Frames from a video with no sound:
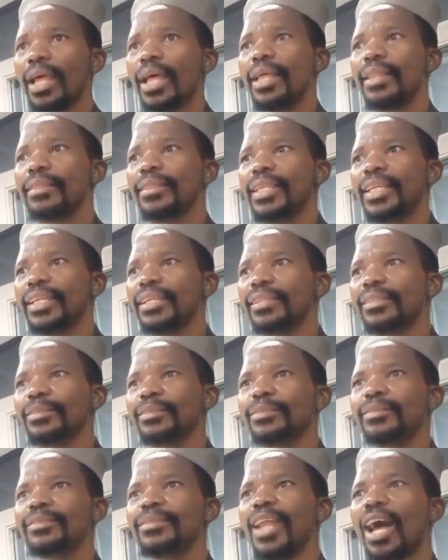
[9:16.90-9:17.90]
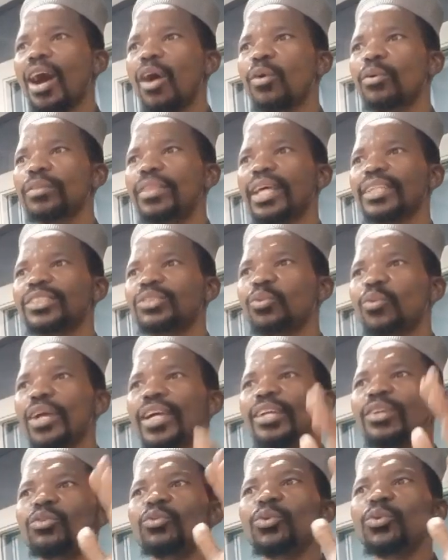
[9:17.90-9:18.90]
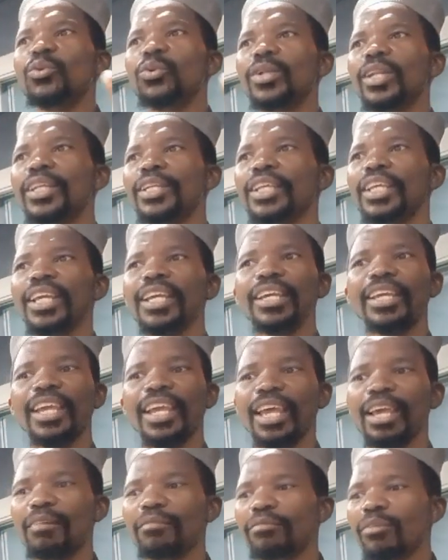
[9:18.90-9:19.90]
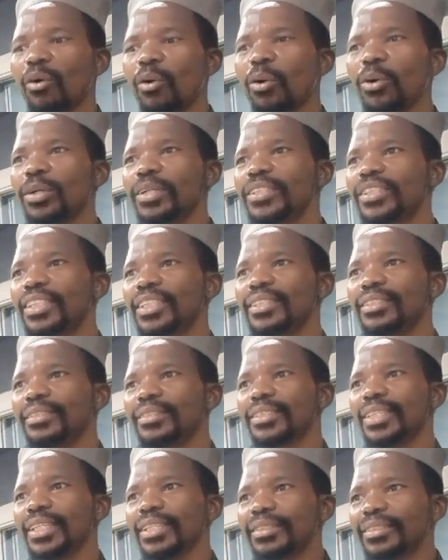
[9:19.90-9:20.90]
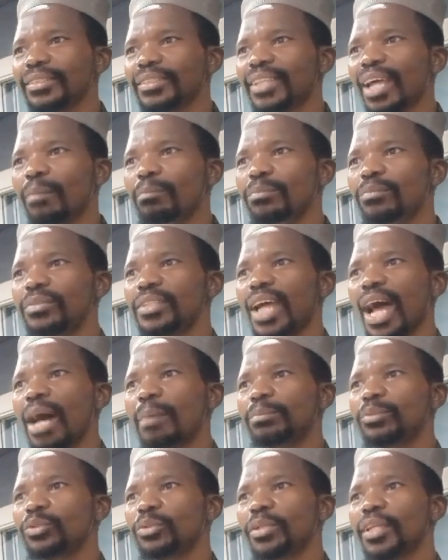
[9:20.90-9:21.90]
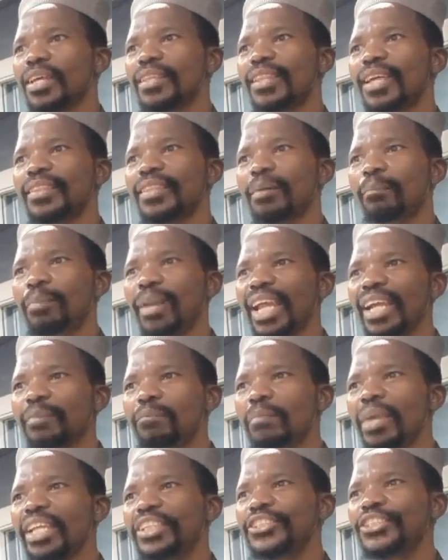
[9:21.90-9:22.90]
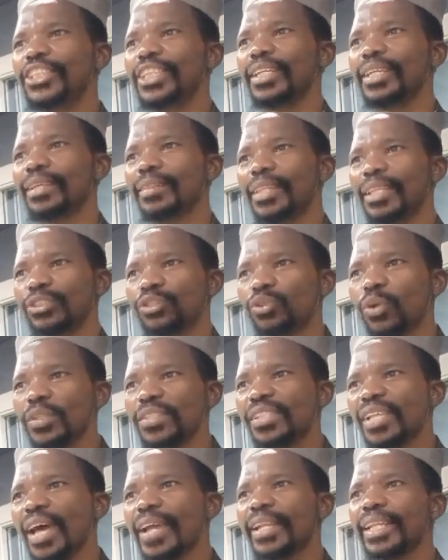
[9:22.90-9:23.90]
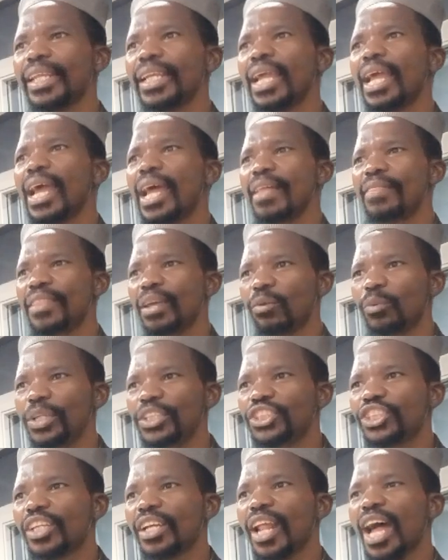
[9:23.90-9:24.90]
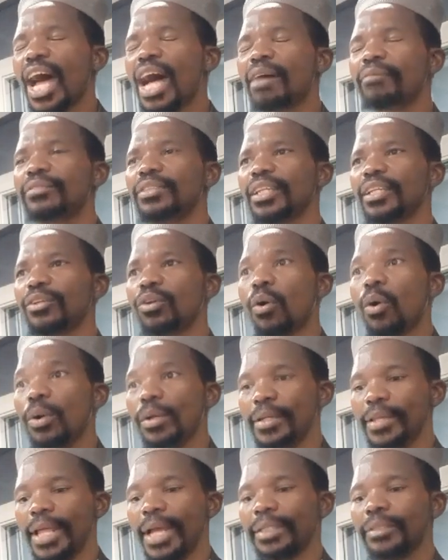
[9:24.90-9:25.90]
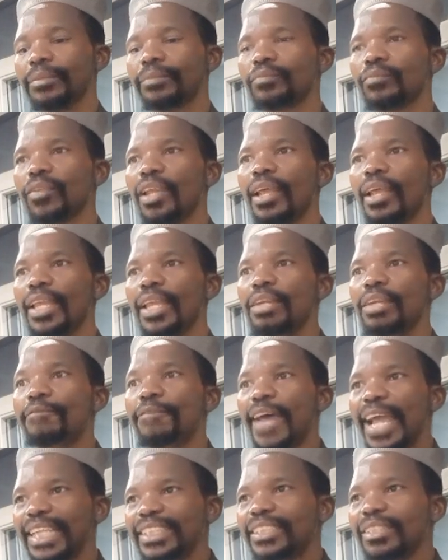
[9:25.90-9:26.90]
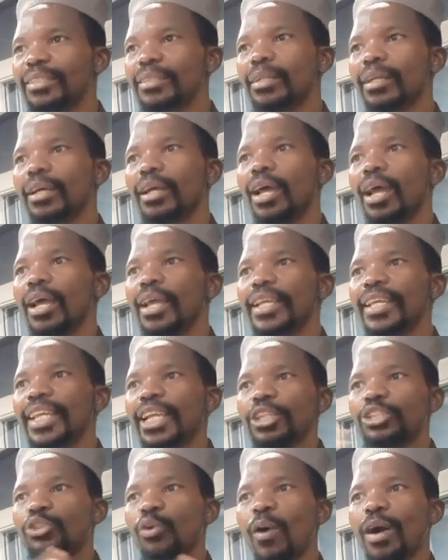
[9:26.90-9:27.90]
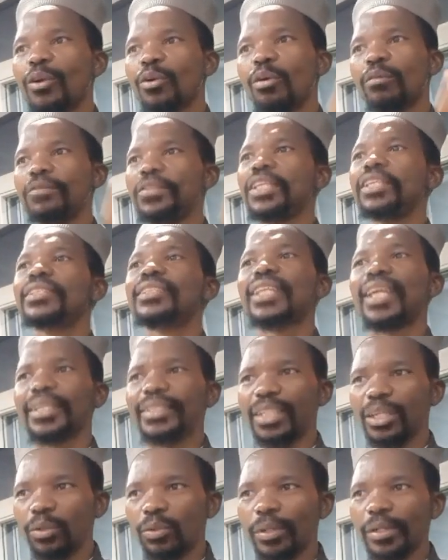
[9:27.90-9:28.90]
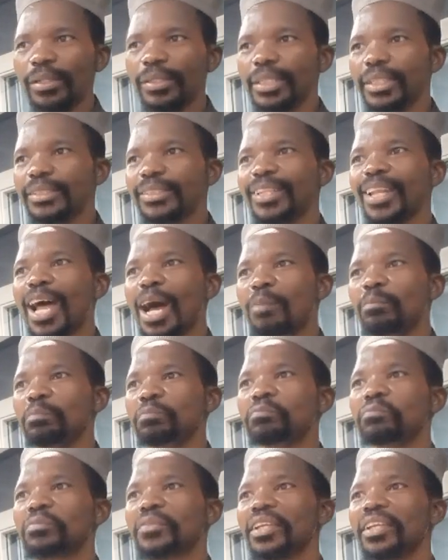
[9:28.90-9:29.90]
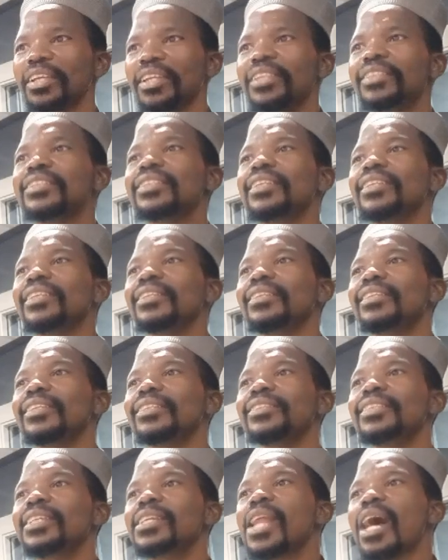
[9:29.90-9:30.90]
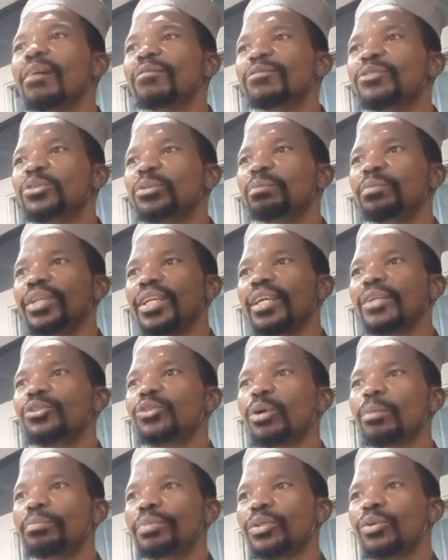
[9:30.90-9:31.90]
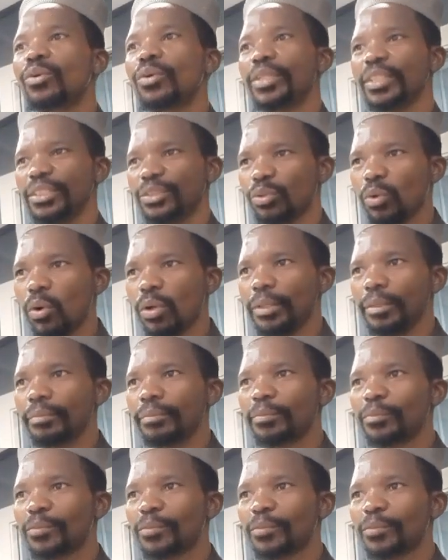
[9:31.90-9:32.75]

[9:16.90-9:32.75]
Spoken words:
These now, that's when we will have all these things summed up together, the black magic, the sorcery, the witchcraft, and all that. In fact, in each one of these categories in Islam, it is enough to be a topic on its own.